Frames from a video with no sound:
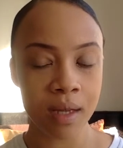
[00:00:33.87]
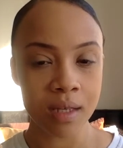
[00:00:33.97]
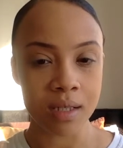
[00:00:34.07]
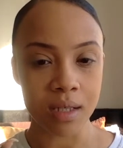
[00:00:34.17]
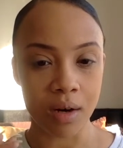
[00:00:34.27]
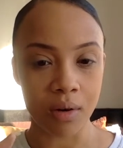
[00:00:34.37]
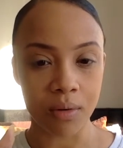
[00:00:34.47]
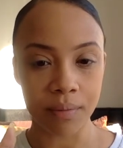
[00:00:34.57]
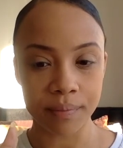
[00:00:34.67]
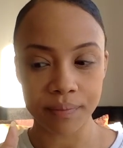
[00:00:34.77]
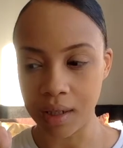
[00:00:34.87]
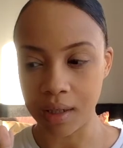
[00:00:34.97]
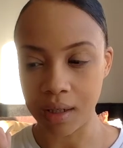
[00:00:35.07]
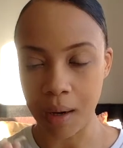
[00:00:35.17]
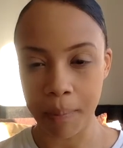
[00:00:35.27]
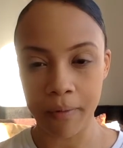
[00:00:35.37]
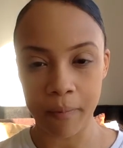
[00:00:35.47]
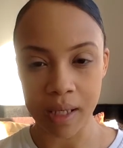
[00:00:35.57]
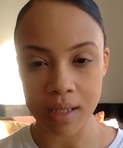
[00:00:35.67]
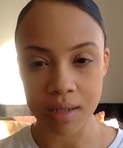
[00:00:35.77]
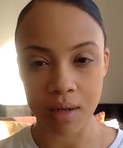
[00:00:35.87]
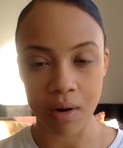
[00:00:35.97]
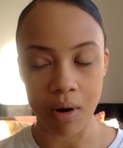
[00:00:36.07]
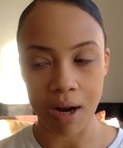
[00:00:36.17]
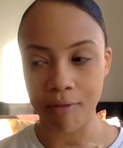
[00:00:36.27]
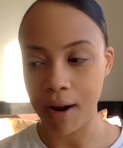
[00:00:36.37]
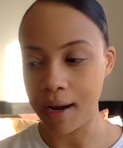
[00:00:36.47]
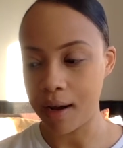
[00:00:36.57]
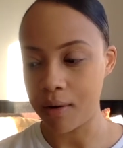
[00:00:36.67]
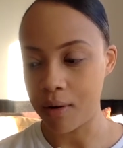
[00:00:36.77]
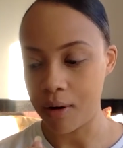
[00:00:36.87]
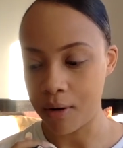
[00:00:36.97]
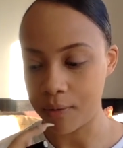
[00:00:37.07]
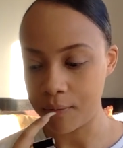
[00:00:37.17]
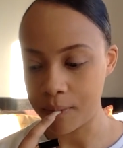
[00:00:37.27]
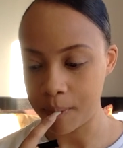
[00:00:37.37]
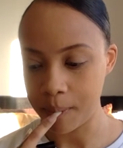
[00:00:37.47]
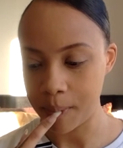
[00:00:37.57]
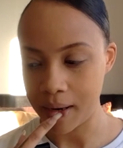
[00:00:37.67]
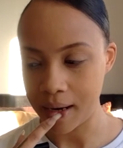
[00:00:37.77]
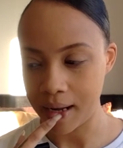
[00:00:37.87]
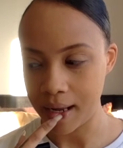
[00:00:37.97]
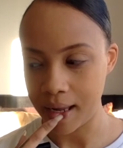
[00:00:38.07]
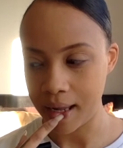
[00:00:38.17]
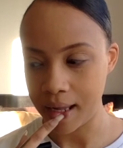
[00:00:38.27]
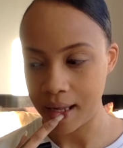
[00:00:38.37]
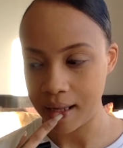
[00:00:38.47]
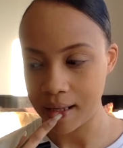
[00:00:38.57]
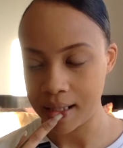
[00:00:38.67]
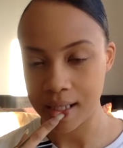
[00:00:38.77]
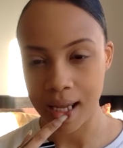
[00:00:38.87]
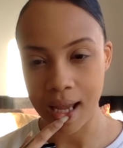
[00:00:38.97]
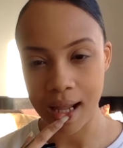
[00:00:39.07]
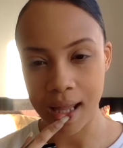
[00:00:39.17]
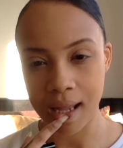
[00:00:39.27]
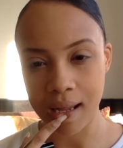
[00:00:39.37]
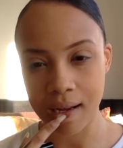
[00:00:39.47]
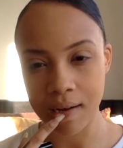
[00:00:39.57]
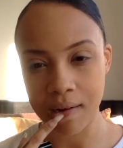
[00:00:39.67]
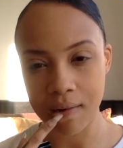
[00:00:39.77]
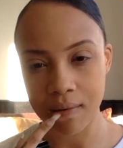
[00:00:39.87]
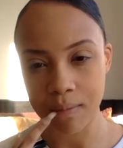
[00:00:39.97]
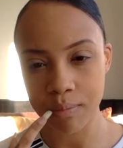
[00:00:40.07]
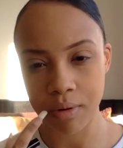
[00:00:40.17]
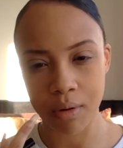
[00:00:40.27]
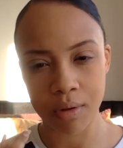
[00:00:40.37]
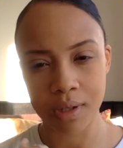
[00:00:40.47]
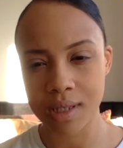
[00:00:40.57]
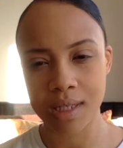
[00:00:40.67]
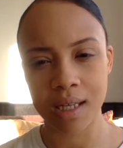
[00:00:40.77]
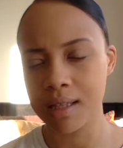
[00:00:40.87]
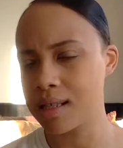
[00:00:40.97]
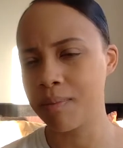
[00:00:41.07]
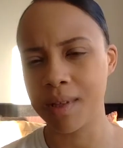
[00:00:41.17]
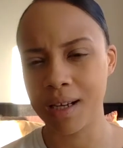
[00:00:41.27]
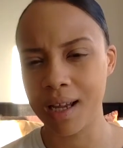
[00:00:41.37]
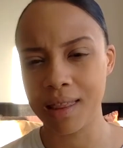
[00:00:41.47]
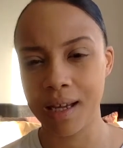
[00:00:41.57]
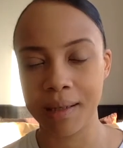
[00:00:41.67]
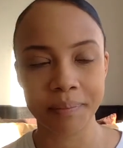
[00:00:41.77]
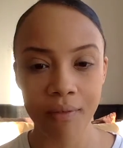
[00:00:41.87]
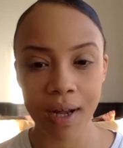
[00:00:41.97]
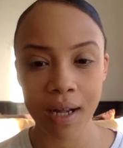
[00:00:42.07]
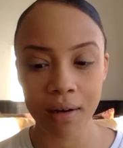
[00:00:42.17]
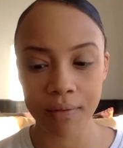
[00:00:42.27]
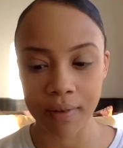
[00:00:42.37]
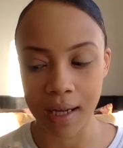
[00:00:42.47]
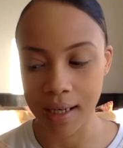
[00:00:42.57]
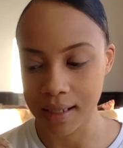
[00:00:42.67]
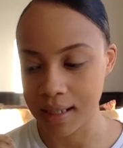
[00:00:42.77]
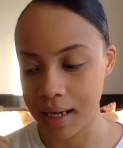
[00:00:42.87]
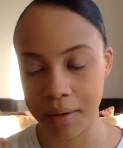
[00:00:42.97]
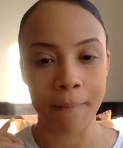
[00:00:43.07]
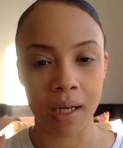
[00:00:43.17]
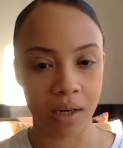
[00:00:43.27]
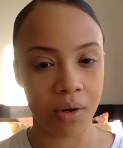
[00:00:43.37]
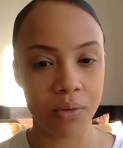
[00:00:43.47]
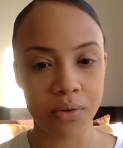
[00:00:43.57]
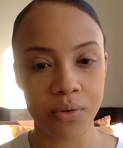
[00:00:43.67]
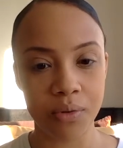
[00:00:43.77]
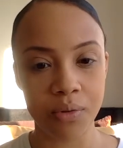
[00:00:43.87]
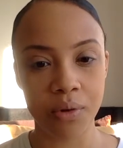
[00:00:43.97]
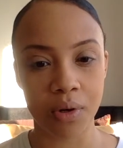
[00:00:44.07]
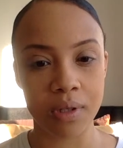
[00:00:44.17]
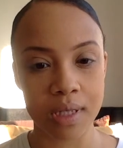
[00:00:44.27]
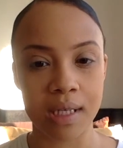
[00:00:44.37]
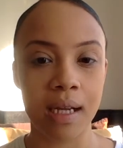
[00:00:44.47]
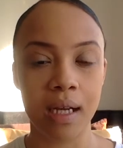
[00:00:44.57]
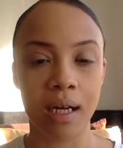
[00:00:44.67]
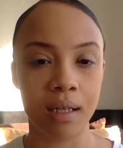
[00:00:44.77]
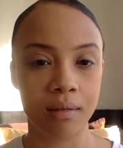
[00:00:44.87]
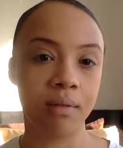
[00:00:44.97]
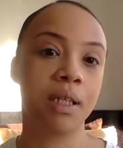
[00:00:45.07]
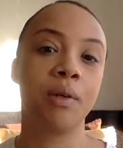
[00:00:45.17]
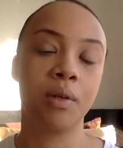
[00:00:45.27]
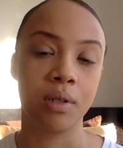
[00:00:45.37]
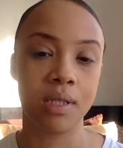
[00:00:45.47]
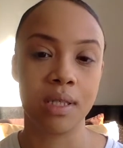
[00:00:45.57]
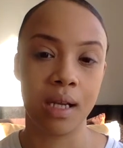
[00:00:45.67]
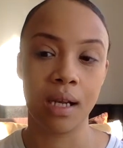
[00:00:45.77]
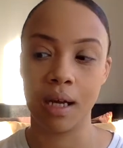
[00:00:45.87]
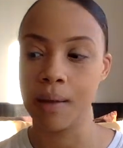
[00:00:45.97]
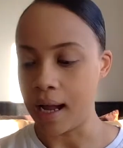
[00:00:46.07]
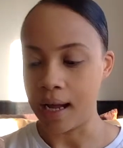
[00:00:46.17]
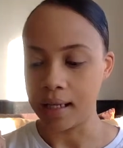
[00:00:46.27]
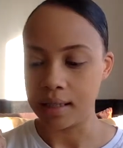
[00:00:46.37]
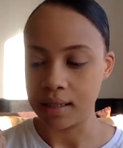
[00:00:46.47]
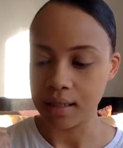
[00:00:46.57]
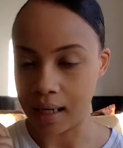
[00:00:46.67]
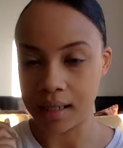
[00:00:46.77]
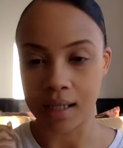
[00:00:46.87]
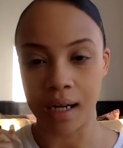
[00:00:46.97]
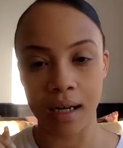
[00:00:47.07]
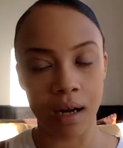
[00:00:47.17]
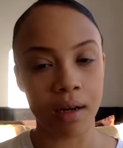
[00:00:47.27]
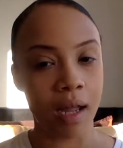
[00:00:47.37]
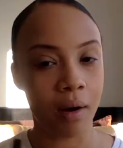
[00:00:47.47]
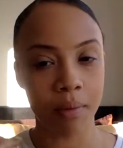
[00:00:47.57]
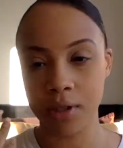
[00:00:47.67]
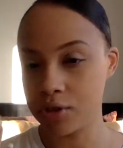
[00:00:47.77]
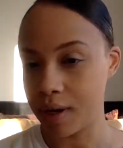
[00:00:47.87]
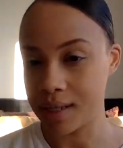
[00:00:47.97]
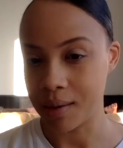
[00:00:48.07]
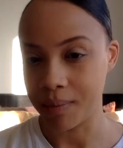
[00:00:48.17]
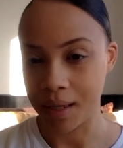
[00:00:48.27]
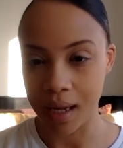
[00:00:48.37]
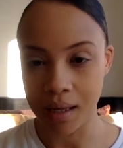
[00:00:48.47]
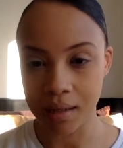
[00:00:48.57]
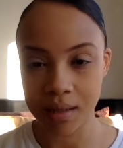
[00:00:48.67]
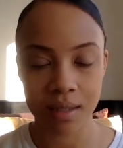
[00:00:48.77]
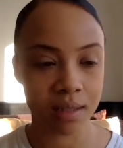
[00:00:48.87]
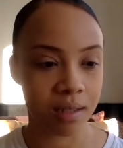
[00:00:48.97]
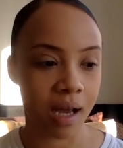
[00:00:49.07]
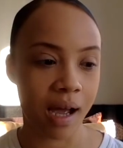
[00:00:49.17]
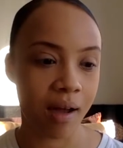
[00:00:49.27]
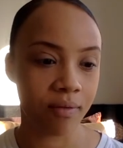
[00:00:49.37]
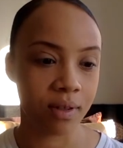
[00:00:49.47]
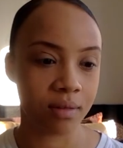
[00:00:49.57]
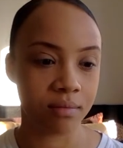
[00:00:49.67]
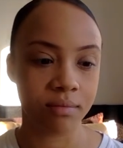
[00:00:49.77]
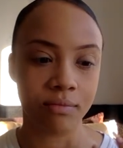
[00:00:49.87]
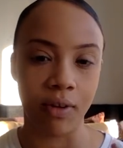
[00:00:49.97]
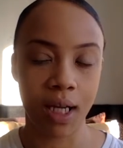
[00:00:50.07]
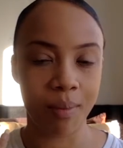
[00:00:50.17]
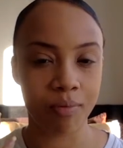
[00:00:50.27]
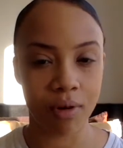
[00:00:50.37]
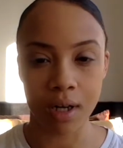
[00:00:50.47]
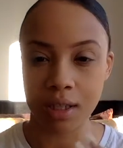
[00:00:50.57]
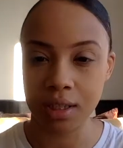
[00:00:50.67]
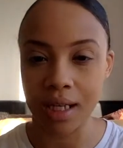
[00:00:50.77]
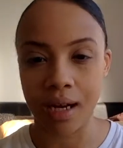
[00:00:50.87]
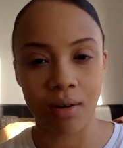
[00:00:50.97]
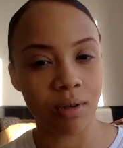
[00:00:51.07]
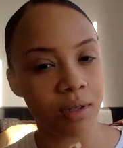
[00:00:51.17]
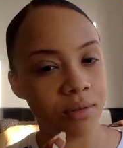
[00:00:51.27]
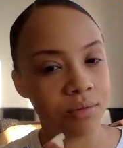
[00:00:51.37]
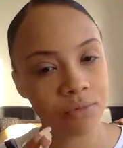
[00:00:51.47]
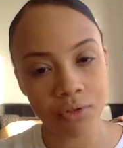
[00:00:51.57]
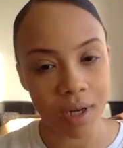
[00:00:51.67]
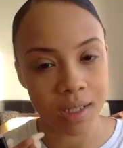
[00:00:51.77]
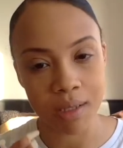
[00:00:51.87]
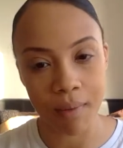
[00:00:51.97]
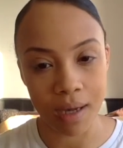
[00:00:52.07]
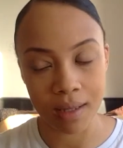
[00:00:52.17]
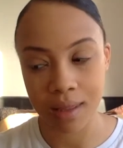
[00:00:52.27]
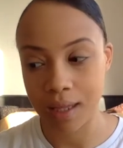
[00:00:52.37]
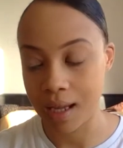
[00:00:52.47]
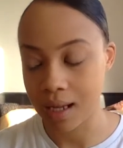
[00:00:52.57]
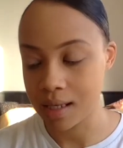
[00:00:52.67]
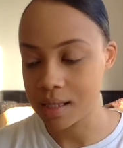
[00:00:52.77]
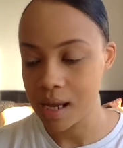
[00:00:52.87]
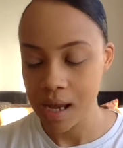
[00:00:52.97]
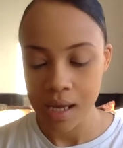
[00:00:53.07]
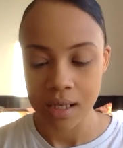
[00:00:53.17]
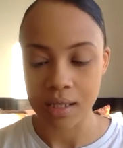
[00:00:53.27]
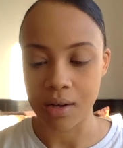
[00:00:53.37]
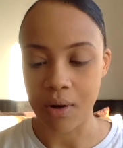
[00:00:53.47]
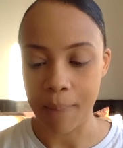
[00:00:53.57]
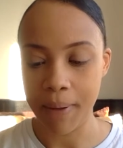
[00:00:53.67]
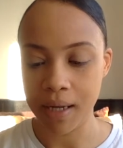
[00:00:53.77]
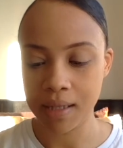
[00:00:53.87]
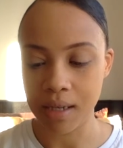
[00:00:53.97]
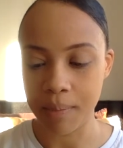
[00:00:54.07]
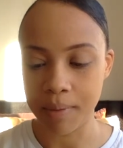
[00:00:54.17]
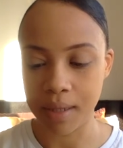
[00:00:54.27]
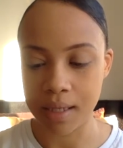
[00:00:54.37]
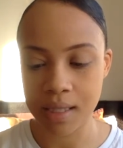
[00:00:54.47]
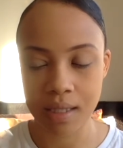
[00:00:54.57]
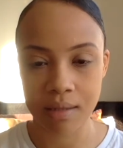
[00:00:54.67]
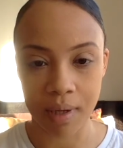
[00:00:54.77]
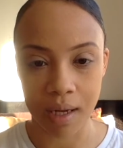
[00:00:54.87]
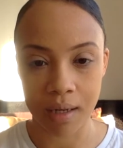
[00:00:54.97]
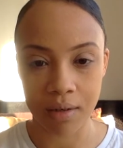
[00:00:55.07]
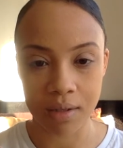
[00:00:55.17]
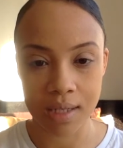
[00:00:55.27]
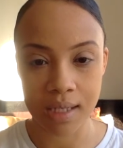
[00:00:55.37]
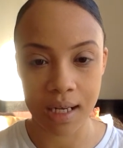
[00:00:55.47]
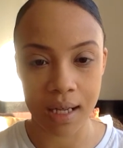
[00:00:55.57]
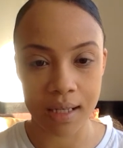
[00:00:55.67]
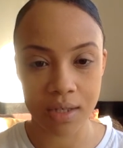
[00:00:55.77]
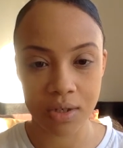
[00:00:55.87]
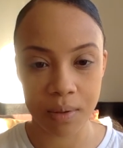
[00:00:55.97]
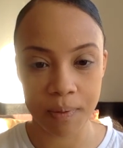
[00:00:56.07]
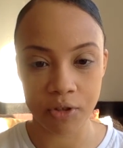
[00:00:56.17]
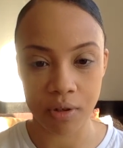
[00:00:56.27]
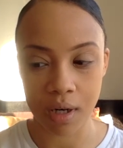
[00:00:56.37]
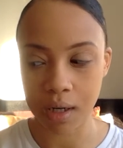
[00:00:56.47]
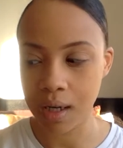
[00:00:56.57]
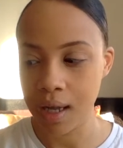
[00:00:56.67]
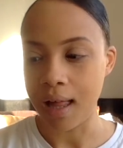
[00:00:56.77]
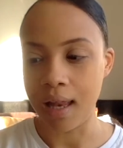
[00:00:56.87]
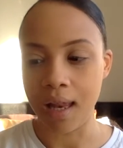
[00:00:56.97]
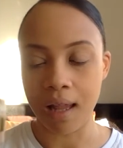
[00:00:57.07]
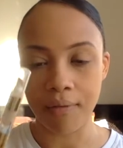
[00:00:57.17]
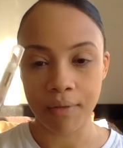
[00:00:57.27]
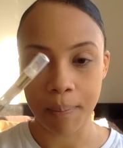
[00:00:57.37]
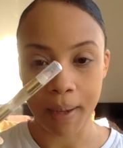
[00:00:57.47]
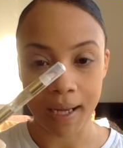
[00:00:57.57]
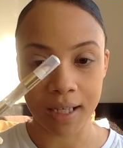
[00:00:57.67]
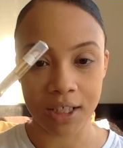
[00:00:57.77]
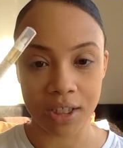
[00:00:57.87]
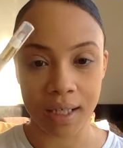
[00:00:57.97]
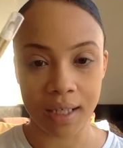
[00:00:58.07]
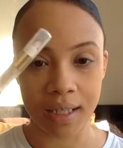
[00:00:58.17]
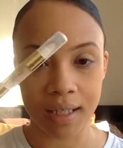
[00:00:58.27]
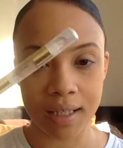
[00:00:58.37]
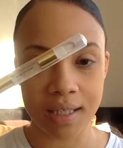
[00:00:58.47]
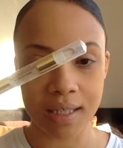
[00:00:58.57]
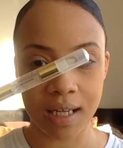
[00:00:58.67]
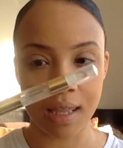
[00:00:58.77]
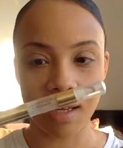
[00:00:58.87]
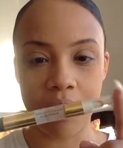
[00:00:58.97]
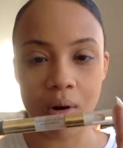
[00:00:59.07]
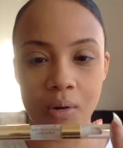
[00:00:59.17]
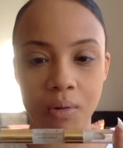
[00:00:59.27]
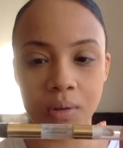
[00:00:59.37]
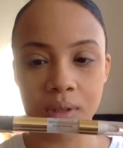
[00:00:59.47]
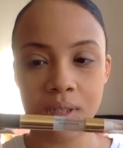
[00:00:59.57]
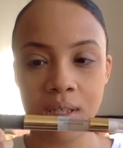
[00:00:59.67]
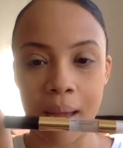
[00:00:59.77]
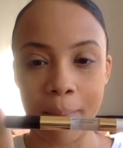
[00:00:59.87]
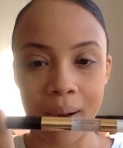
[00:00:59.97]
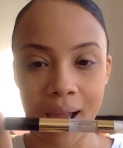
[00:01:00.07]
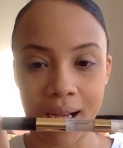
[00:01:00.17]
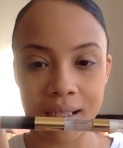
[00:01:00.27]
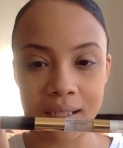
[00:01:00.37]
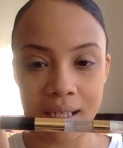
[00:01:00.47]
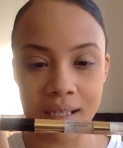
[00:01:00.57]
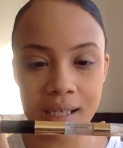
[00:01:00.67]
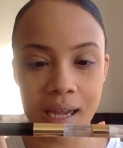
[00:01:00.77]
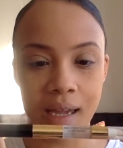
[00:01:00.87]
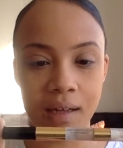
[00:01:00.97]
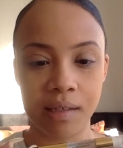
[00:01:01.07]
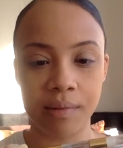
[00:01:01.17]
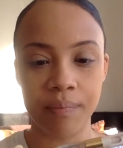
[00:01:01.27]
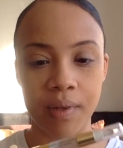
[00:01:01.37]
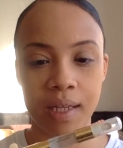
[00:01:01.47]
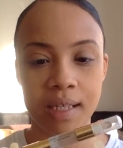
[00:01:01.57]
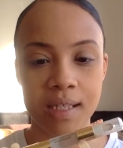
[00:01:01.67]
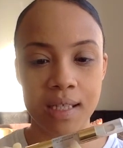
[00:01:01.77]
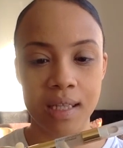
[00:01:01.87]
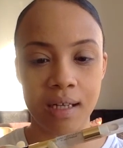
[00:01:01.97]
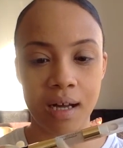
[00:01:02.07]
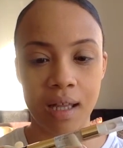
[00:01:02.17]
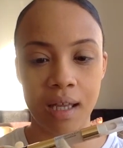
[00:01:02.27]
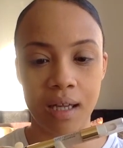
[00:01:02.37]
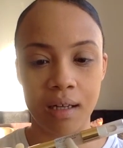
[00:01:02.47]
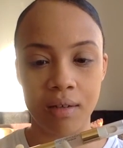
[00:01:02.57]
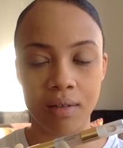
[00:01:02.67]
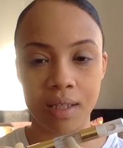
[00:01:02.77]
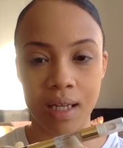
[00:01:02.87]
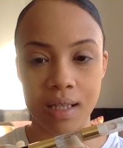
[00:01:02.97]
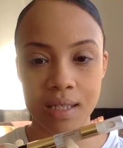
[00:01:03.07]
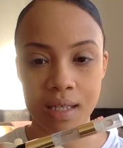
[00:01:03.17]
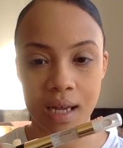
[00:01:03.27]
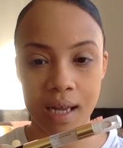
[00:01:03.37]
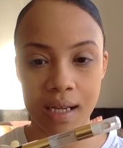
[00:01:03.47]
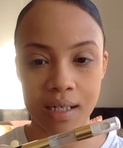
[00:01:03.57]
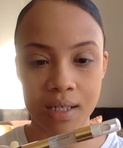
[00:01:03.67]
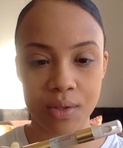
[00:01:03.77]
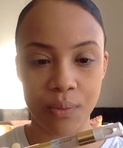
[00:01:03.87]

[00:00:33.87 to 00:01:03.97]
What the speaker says: So a couple of months ago I ran out of my, is it LA Girl Pro Conceal, something like that. I ran out of that. That's like my go-to concealer, liquid concealer, and I decided, okay, I want to try something else. I haven't really branched out and tried some other things. So I picked up this concealer in Superdrug. I love the packaging. You can see the gold and black detail, and you can see the color on the inside as